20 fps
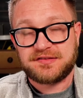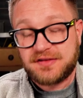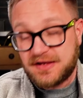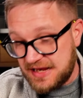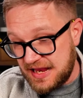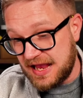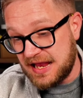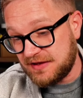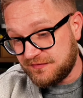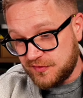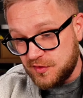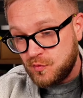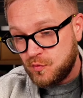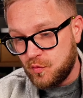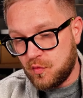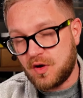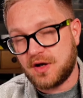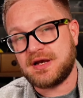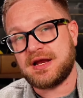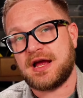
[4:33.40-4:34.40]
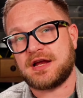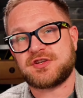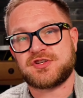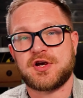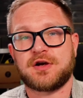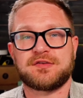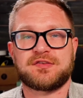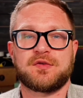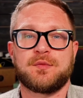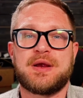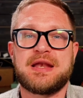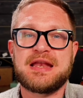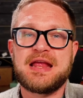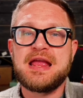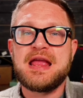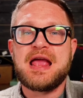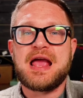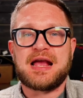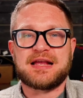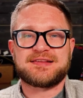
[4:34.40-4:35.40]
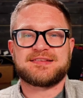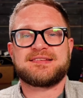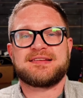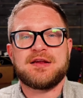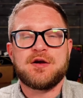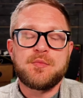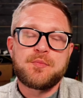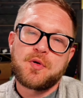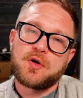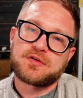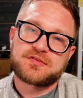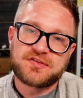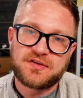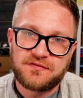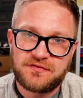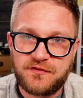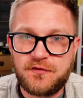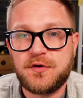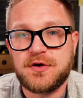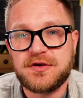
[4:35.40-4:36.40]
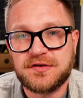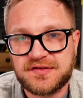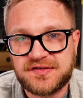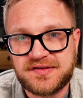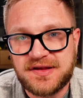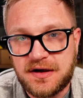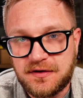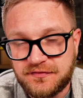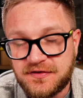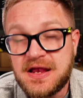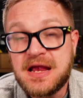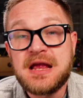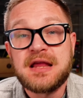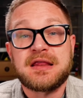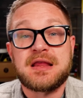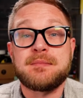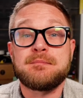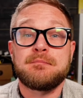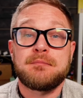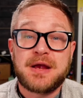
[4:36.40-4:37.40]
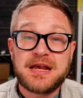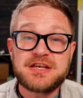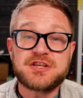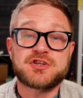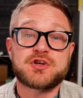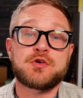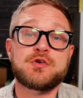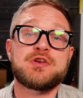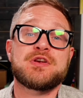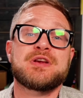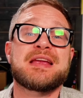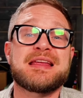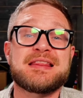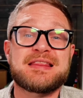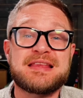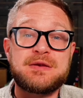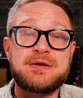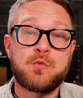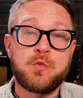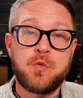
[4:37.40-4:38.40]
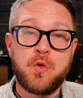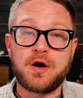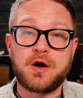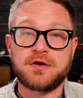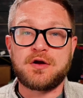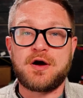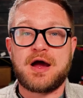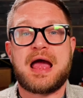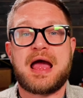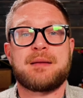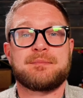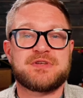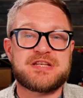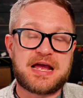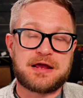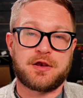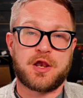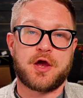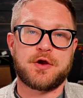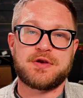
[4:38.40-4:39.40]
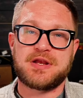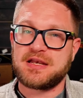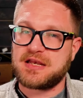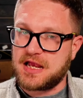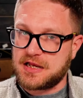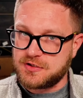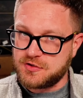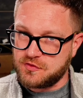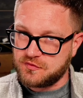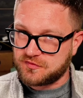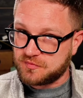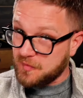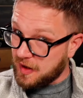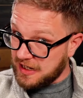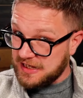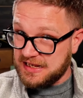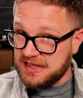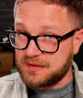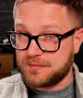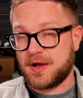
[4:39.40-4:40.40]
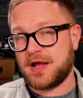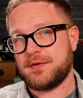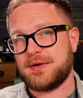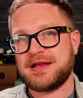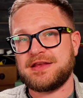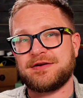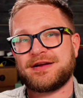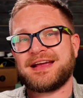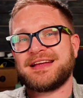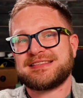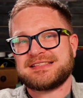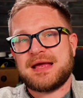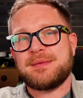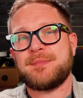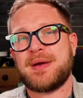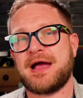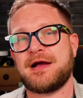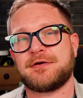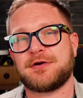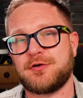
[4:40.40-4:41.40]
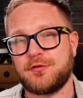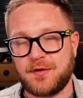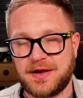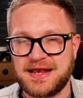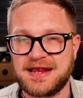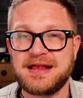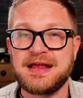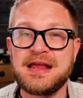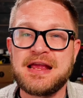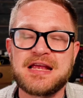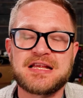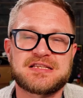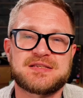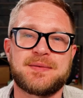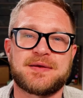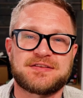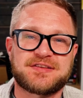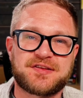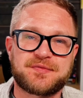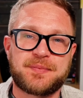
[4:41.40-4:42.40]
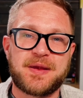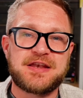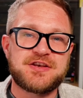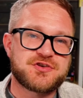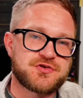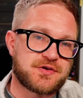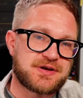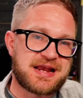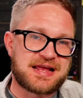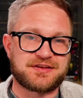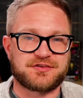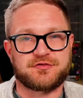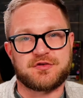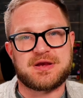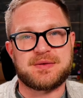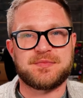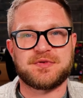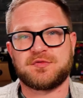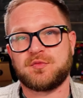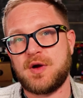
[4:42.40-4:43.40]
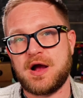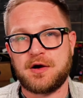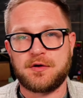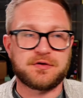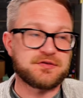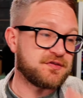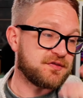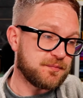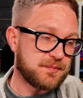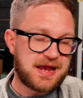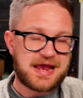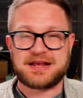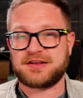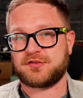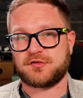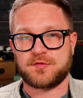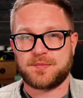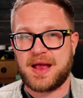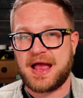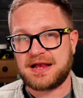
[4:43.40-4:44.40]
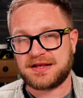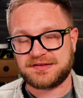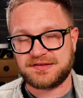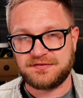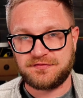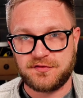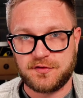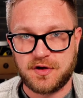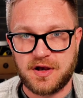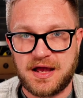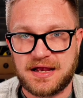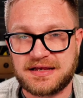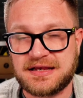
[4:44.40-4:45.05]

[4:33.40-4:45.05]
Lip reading: yeah, if you want a chance to win a sealed box for yourself, then make sure you get the Whatnot app downloaded and use my link, by the way. You'll get £10 credit to be able to spend during that stream as well on some extra packs if you like.